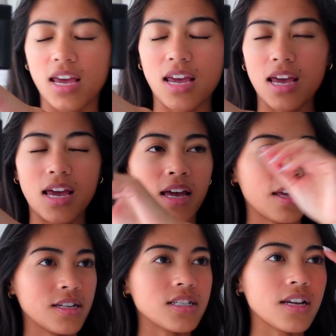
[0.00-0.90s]

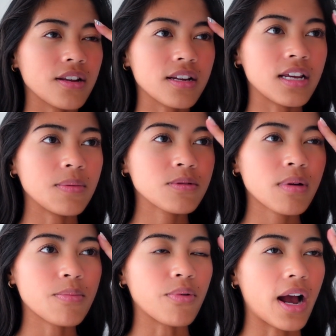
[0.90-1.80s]
And it keeps
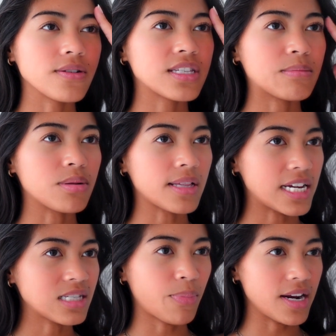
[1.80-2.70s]
my brows in
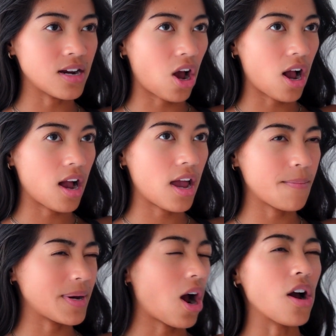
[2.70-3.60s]
place by not,
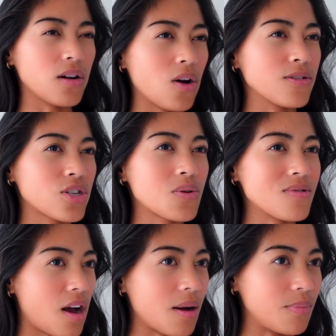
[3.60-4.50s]
but also
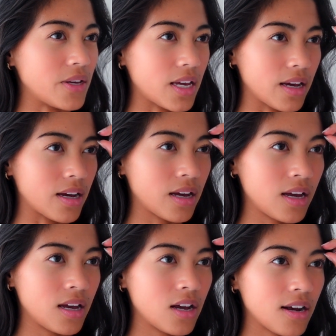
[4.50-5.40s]
not being
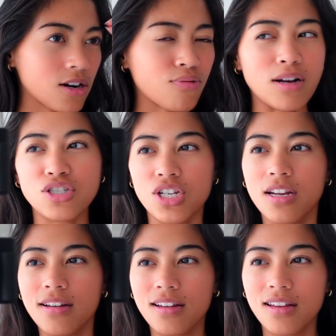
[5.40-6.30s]

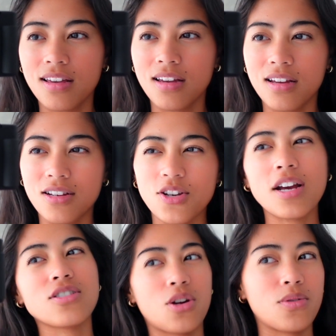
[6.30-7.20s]
crunchy. Do you
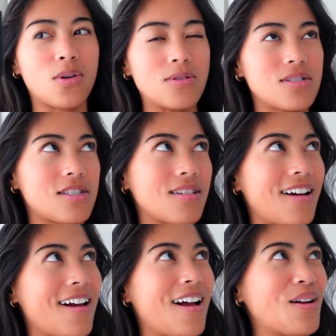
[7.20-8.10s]
guys know those
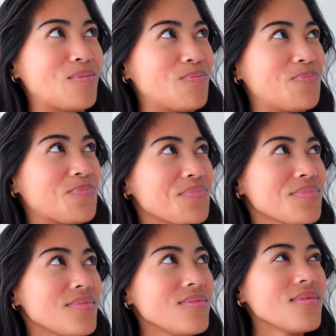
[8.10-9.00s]
um,
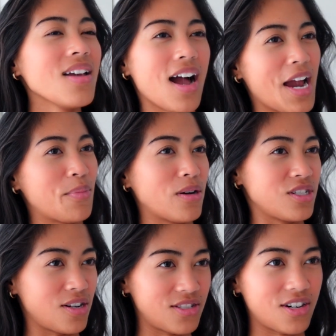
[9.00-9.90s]
eyebrow
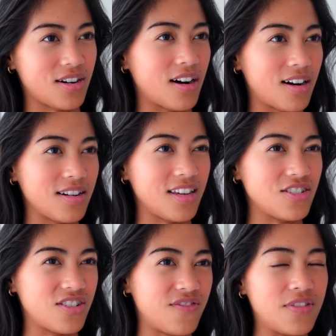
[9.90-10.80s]
gels that are, they
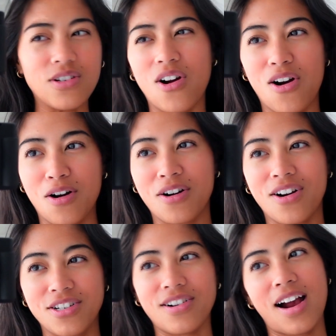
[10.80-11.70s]
just feel hard
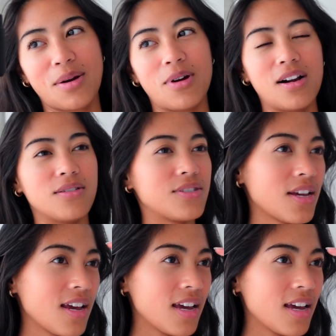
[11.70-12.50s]
on your eyebrows?